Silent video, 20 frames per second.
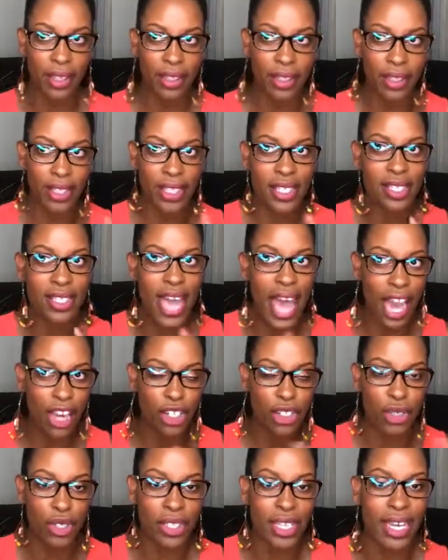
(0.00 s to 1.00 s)
This
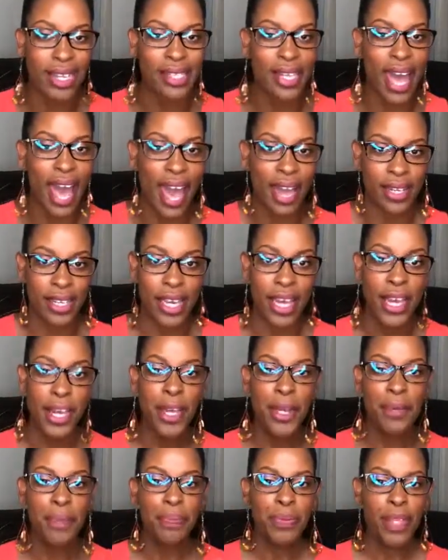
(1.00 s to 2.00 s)
actual sex act,
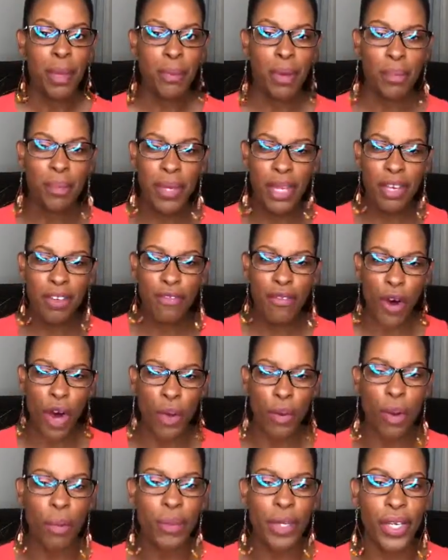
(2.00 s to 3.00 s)
but being
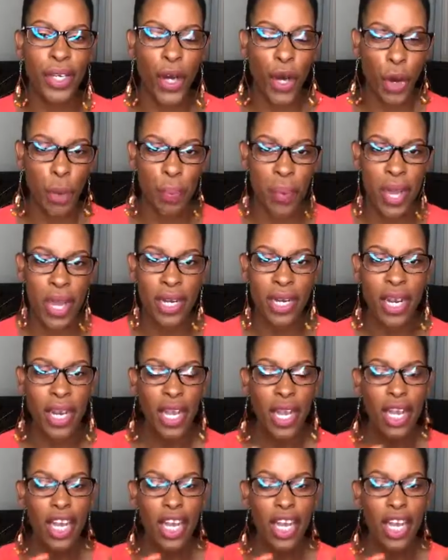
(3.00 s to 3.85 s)
vulnerable and being open.